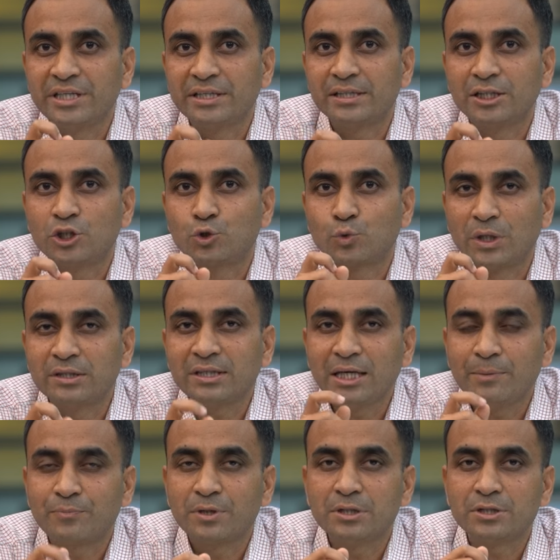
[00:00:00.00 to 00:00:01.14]
dated 12th
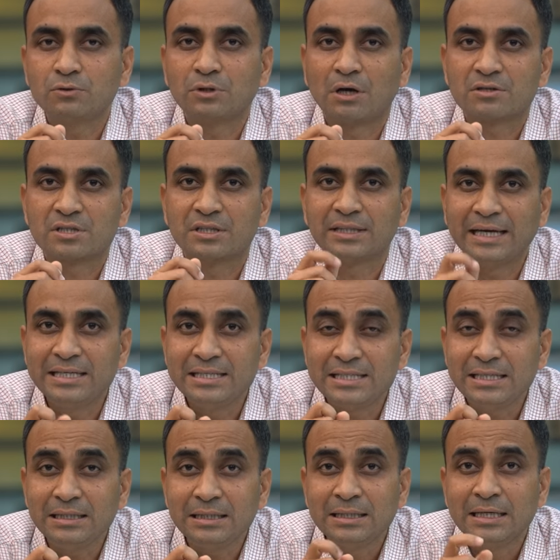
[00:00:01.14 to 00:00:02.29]
April
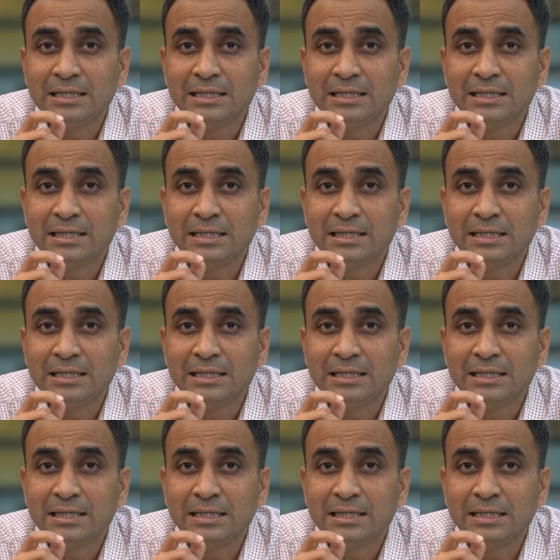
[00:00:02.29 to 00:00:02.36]
2019